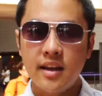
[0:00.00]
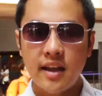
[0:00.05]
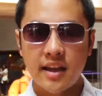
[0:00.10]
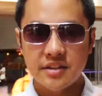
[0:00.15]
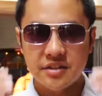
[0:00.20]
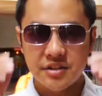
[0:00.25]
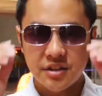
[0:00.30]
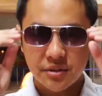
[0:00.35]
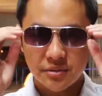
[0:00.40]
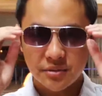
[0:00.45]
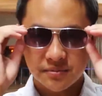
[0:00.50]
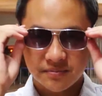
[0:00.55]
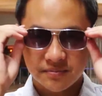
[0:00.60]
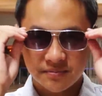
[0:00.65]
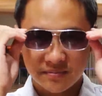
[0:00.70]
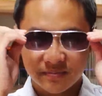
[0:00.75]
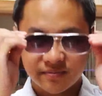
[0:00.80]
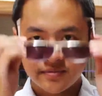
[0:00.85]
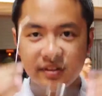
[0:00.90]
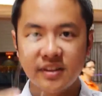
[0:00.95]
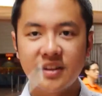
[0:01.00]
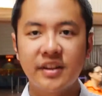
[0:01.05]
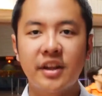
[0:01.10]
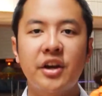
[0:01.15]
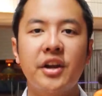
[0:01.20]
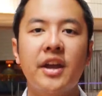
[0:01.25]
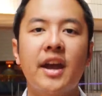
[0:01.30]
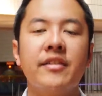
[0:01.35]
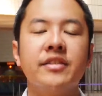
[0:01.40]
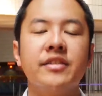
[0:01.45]
And so,
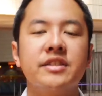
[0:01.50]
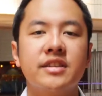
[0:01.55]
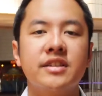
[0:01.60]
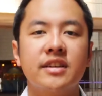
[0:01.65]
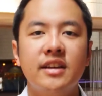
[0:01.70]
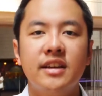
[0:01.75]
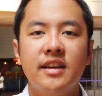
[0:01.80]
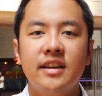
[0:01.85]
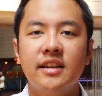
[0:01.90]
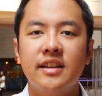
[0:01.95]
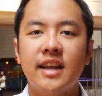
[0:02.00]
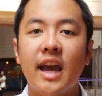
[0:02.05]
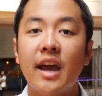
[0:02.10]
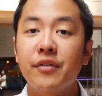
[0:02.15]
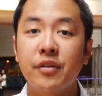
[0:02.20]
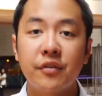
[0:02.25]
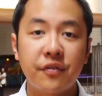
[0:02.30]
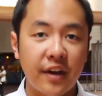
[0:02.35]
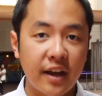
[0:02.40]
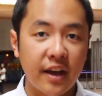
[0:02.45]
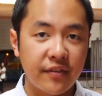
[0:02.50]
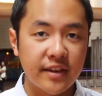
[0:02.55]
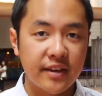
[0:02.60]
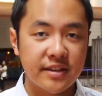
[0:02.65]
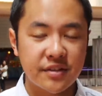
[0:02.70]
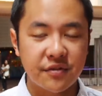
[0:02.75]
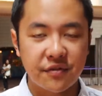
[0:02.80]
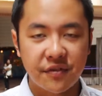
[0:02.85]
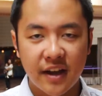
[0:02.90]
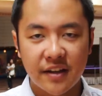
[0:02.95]
there you have it. The iPhone
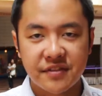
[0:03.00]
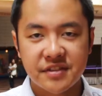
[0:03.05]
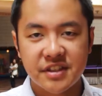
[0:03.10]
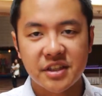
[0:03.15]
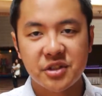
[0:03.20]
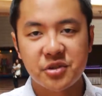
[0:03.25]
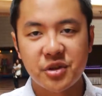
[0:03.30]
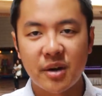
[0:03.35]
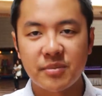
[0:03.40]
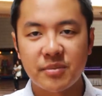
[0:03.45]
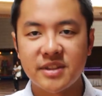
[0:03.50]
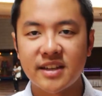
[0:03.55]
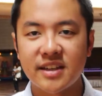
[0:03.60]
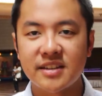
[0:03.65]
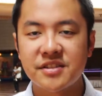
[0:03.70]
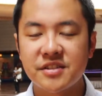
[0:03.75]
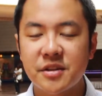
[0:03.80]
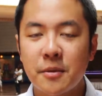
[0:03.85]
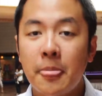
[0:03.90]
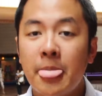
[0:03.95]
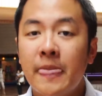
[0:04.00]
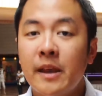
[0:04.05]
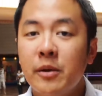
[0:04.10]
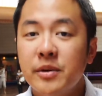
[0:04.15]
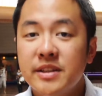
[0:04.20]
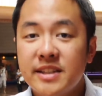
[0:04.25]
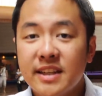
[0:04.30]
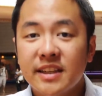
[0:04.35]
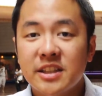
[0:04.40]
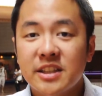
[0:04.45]
5S and 5C drop test.
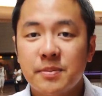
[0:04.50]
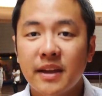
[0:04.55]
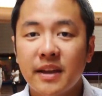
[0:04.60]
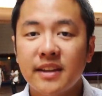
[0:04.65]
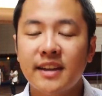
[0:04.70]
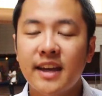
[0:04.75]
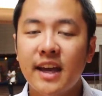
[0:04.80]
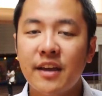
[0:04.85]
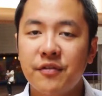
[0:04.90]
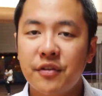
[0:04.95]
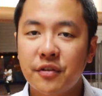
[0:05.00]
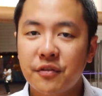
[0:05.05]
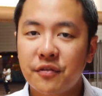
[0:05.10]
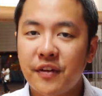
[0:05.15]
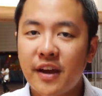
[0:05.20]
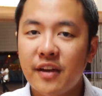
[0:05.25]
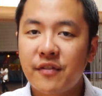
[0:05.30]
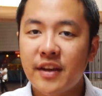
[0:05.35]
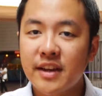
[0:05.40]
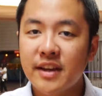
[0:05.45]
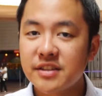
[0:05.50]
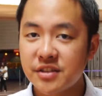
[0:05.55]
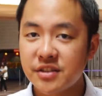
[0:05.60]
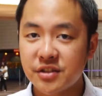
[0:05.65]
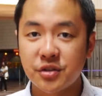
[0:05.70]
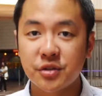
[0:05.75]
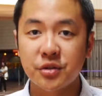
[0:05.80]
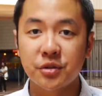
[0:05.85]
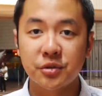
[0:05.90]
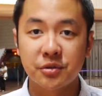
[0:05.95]
We did expect the iPhone 5S
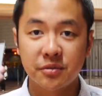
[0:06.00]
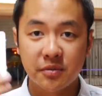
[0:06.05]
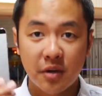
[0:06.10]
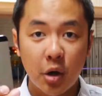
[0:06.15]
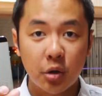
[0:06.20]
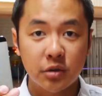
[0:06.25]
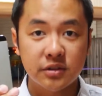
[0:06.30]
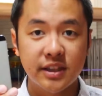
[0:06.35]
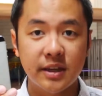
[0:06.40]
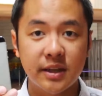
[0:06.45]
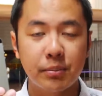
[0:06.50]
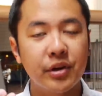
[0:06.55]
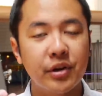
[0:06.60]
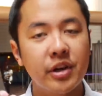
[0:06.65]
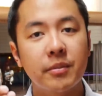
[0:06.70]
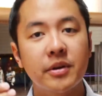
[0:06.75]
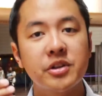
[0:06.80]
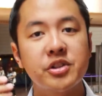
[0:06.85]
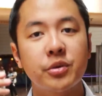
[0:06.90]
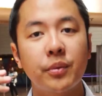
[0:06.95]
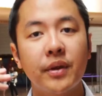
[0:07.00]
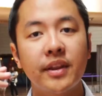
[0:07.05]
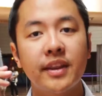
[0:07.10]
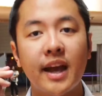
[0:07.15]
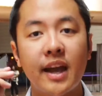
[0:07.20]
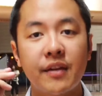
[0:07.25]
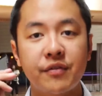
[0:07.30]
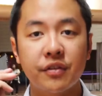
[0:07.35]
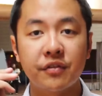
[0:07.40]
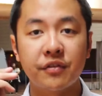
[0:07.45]
to hold up pretty much the way
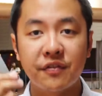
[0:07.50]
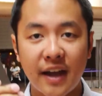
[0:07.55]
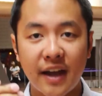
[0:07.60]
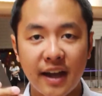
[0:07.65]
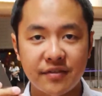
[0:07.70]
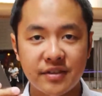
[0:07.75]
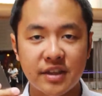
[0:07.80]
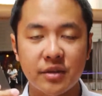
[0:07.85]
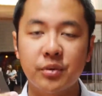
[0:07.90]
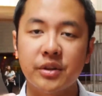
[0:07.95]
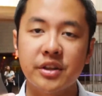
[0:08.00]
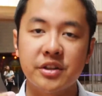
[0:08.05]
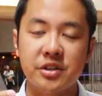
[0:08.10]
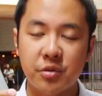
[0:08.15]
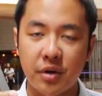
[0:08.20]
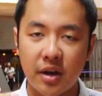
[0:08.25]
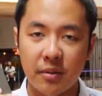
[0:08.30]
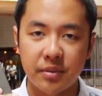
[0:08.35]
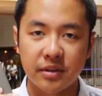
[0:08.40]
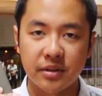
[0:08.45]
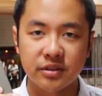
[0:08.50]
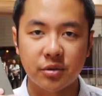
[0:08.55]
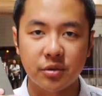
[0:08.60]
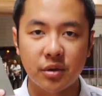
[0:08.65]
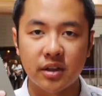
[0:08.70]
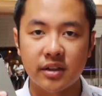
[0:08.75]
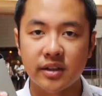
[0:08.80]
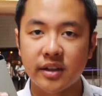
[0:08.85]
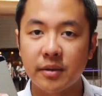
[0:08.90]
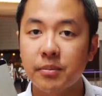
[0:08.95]
the iPhone 5 did with its great build
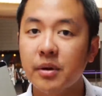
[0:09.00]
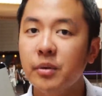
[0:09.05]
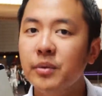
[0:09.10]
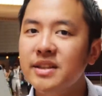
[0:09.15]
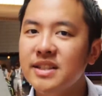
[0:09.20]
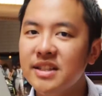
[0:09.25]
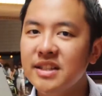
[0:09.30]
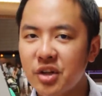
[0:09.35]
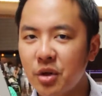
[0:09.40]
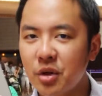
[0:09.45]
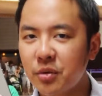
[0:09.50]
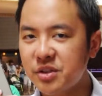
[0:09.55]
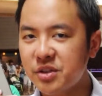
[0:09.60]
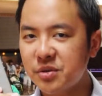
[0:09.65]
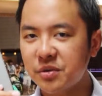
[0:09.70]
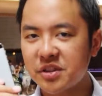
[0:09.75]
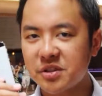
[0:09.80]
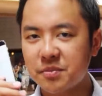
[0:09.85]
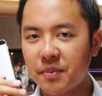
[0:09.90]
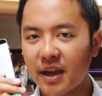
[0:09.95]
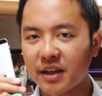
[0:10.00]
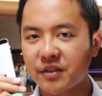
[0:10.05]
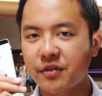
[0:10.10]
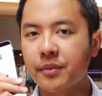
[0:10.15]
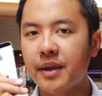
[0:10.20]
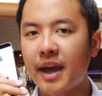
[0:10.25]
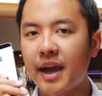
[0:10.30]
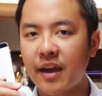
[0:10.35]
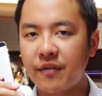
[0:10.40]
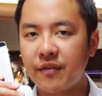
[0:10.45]
quality, but we didn't know what to expect
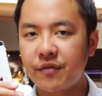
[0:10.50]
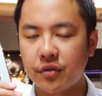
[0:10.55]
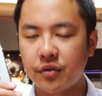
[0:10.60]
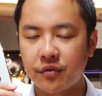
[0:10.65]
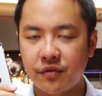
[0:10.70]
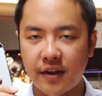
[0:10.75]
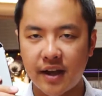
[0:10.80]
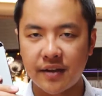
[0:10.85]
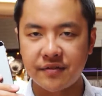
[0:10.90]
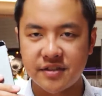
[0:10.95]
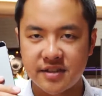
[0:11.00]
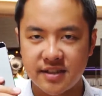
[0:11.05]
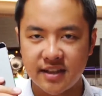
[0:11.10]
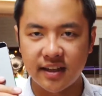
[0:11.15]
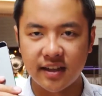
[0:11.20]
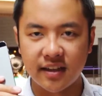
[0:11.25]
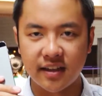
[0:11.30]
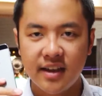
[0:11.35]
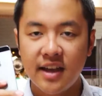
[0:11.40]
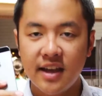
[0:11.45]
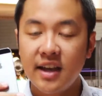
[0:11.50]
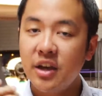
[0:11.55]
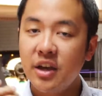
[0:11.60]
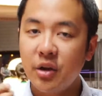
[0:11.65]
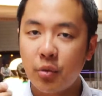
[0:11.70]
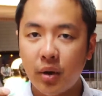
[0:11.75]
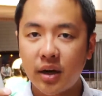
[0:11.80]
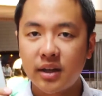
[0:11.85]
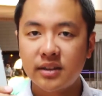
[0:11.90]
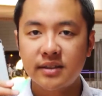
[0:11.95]
from the iPhone 5C.
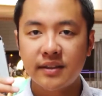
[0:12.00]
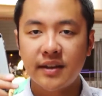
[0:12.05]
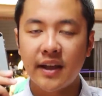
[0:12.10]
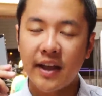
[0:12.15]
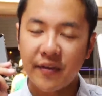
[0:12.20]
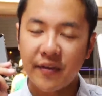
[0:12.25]
Well,